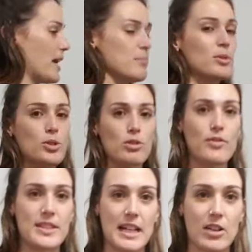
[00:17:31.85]
I'm not sure if
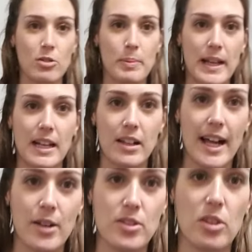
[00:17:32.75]
it's a little bit Little
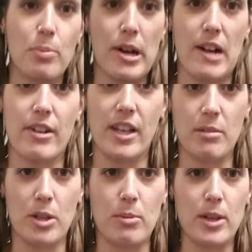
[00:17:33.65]
House on the Prairie at the
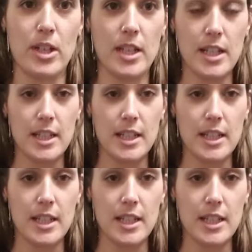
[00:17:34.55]
moment.